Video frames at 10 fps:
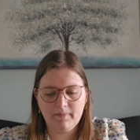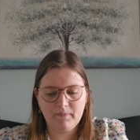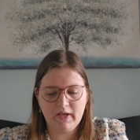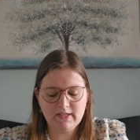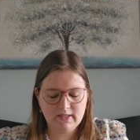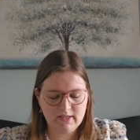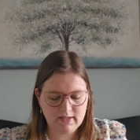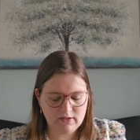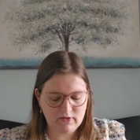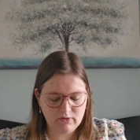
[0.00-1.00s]
I stitched
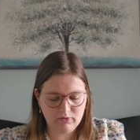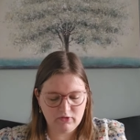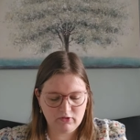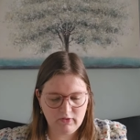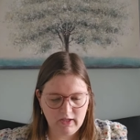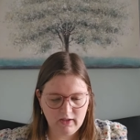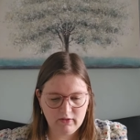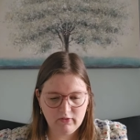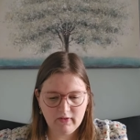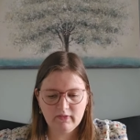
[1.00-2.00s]
this one on
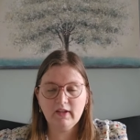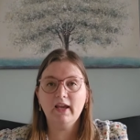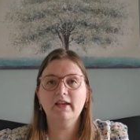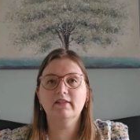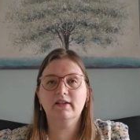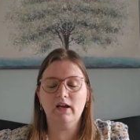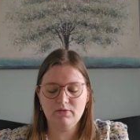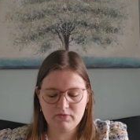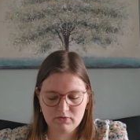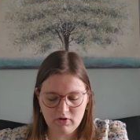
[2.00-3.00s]
28
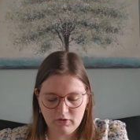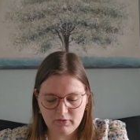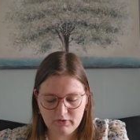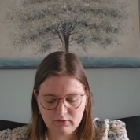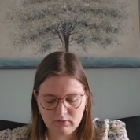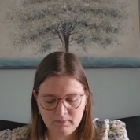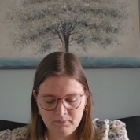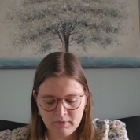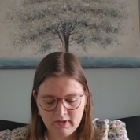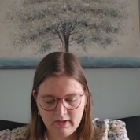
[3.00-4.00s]
count, 2/2.
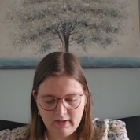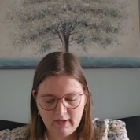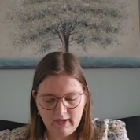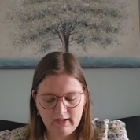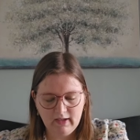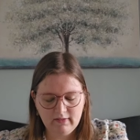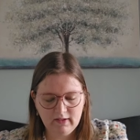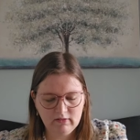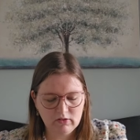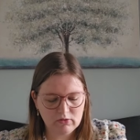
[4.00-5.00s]
And I
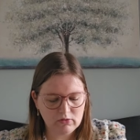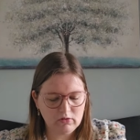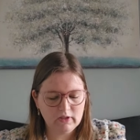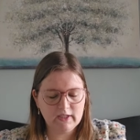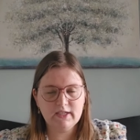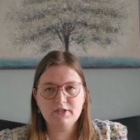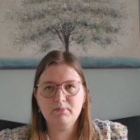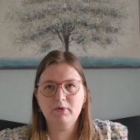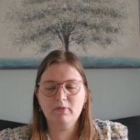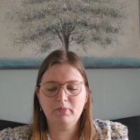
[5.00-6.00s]
think the color is
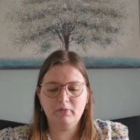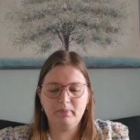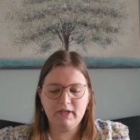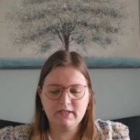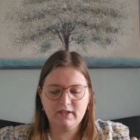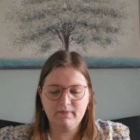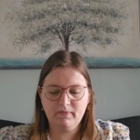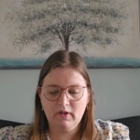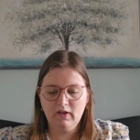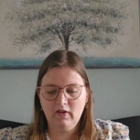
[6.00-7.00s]
Purple Passion.
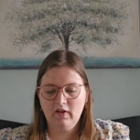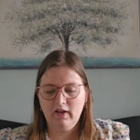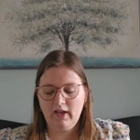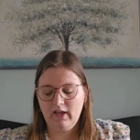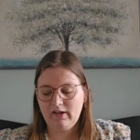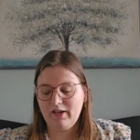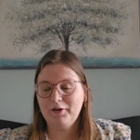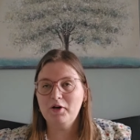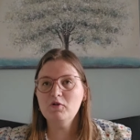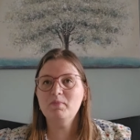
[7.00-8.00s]
And I
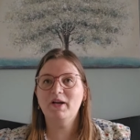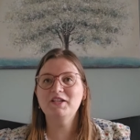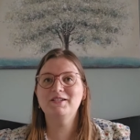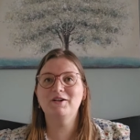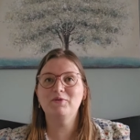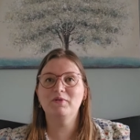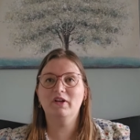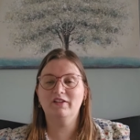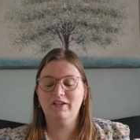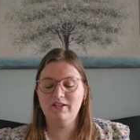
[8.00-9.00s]
hope
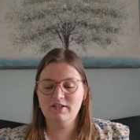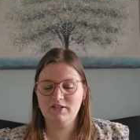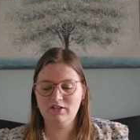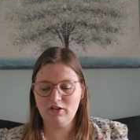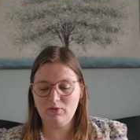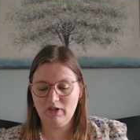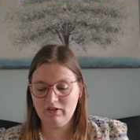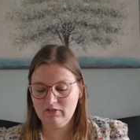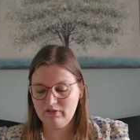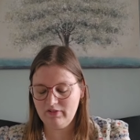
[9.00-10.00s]
it's
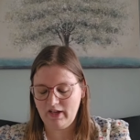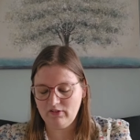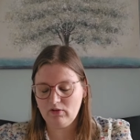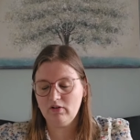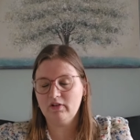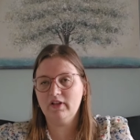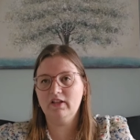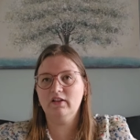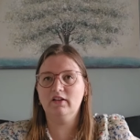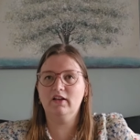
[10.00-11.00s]
showing the right color
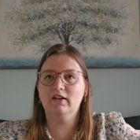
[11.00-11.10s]
in